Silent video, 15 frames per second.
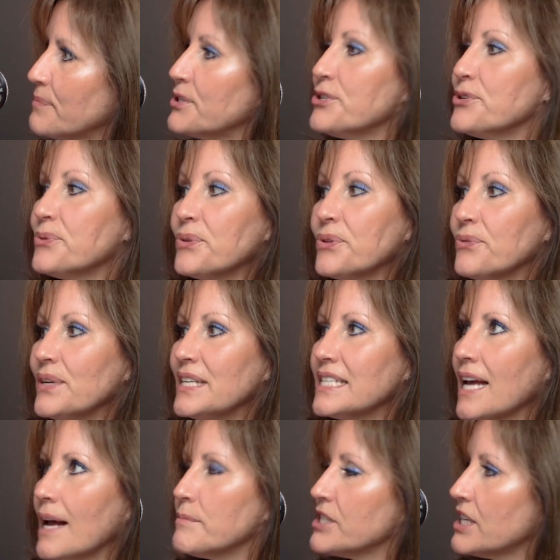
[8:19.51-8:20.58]
2 or 3
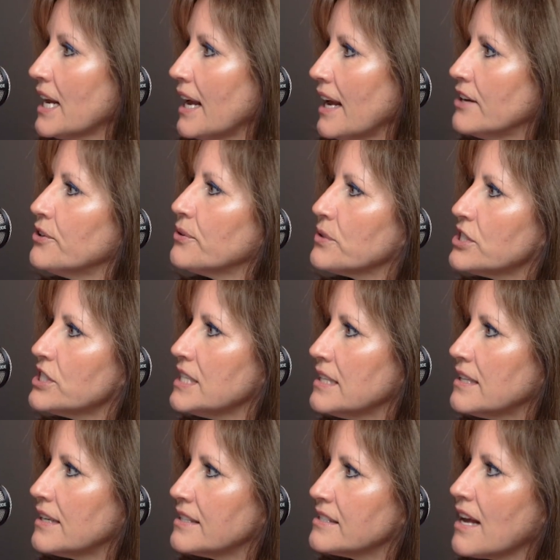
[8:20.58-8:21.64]
times a day, and you'll see
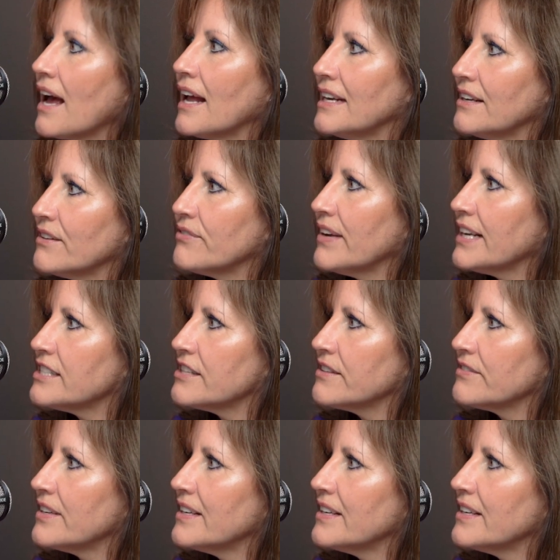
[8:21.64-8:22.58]
that it's highly effective.